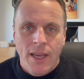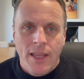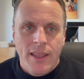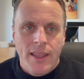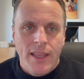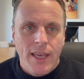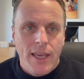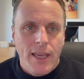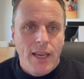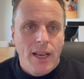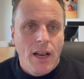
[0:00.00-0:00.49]

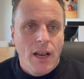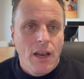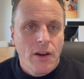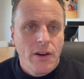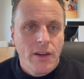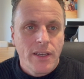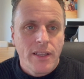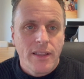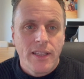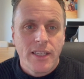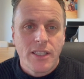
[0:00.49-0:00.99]
The
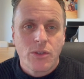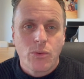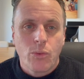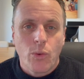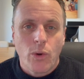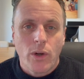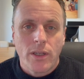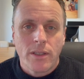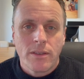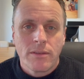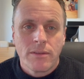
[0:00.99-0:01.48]
client on this
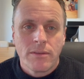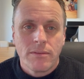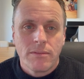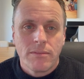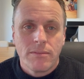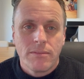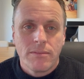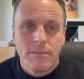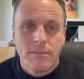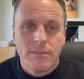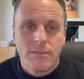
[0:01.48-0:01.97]
one
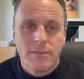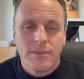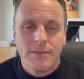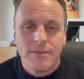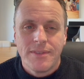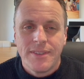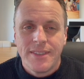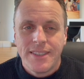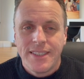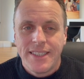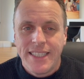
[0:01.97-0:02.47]

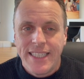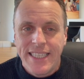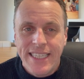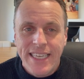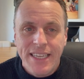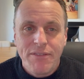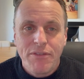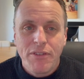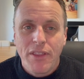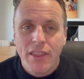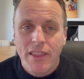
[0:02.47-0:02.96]
did
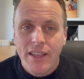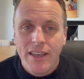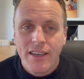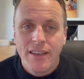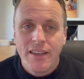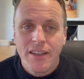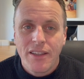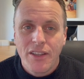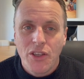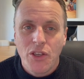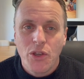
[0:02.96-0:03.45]

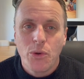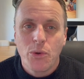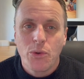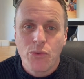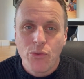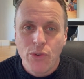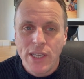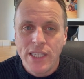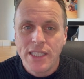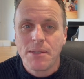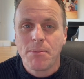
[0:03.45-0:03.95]
everything that you would
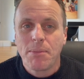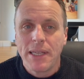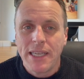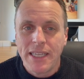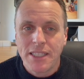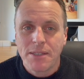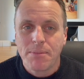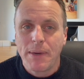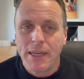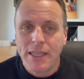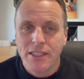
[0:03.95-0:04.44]
reasonably
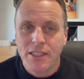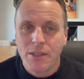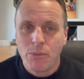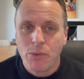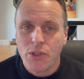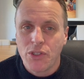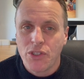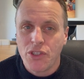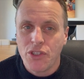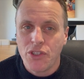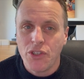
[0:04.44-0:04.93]
expect
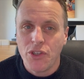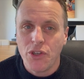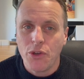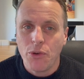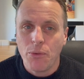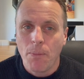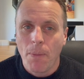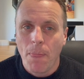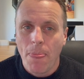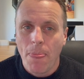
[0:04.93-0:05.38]
someone to do,